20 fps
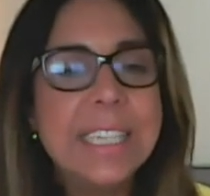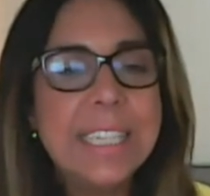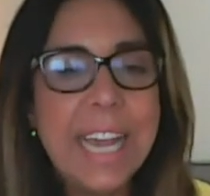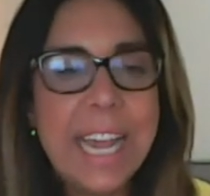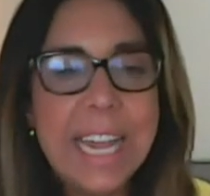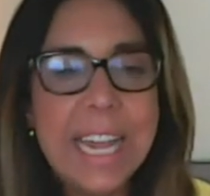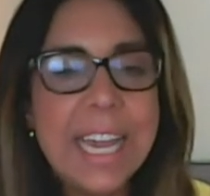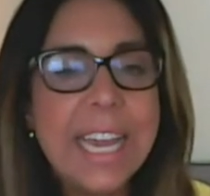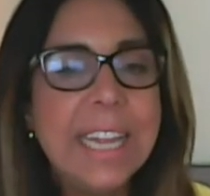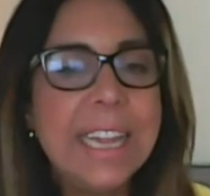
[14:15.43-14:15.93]

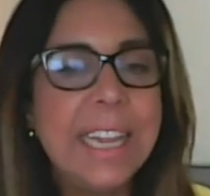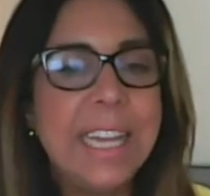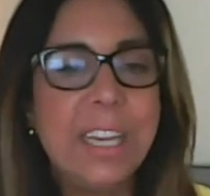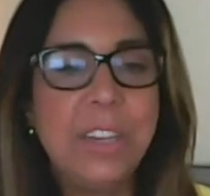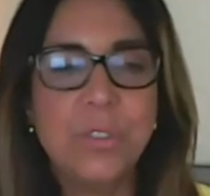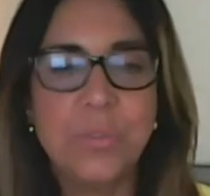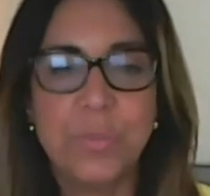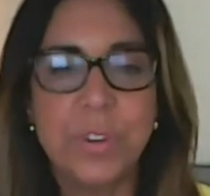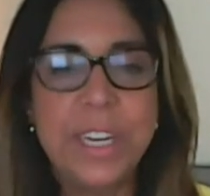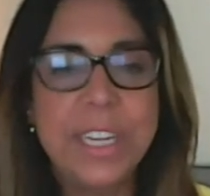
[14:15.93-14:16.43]
taking
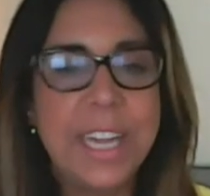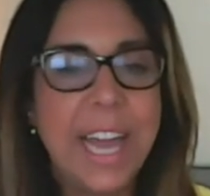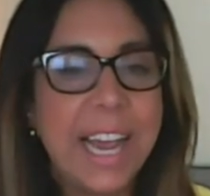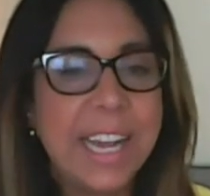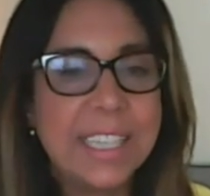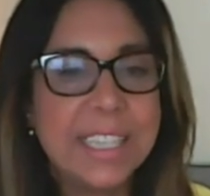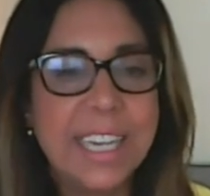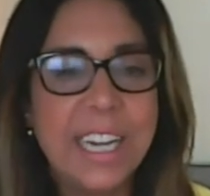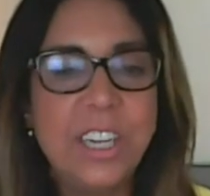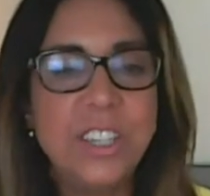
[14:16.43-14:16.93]
these
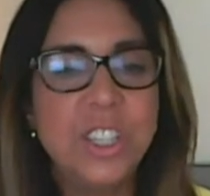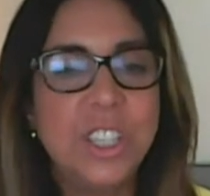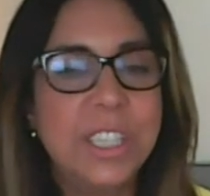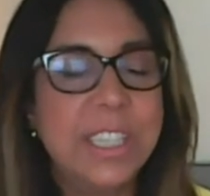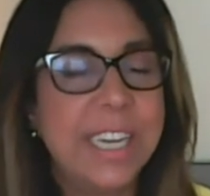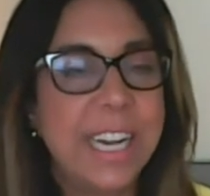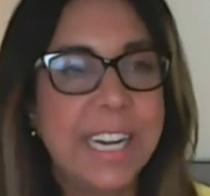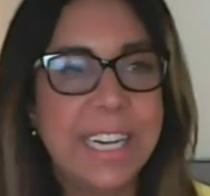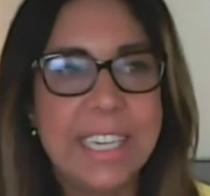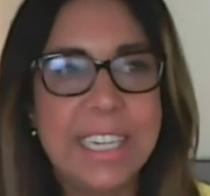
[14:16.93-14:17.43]

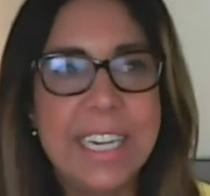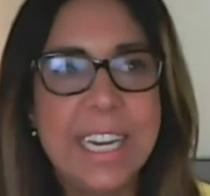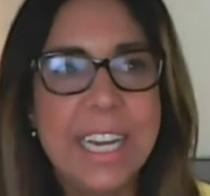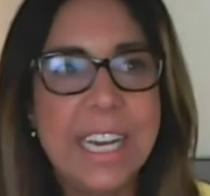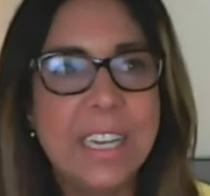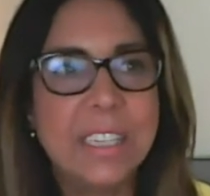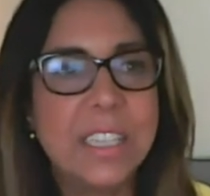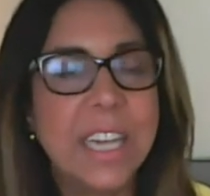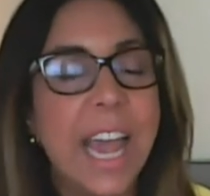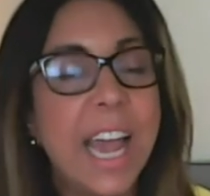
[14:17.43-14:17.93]
relaxation
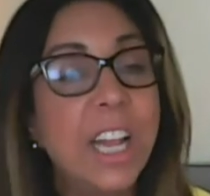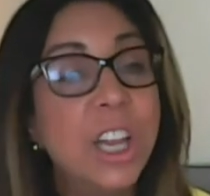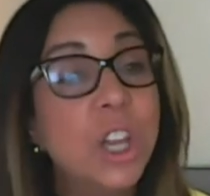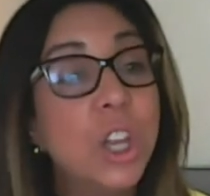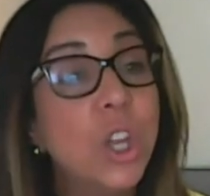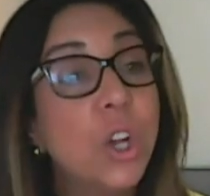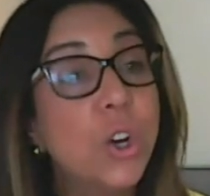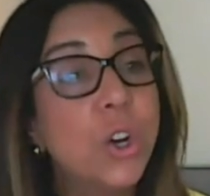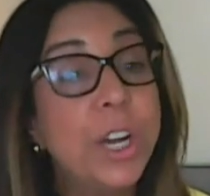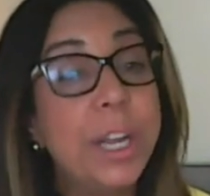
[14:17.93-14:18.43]
techniques
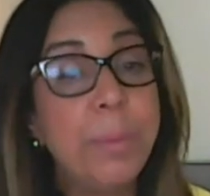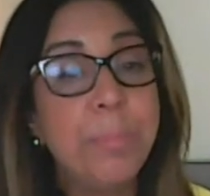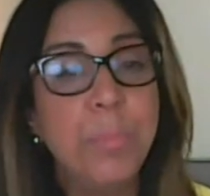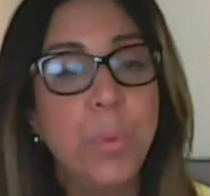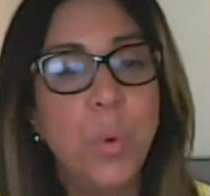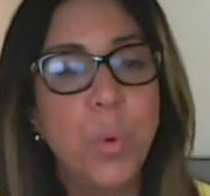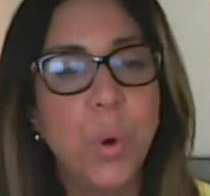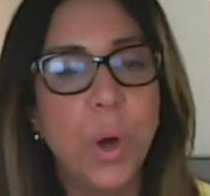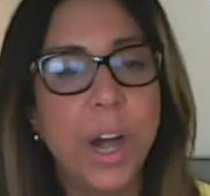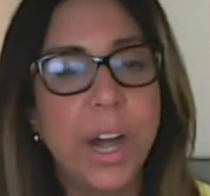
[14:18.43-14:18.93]
and learning
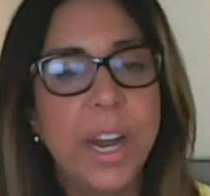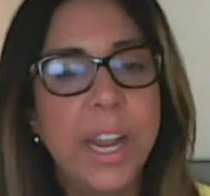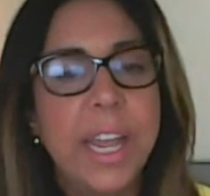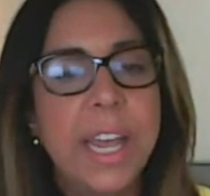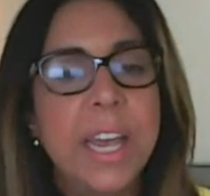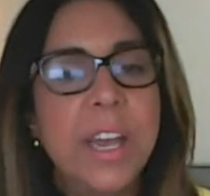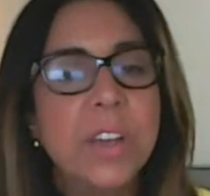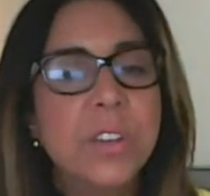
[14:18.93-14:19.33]
more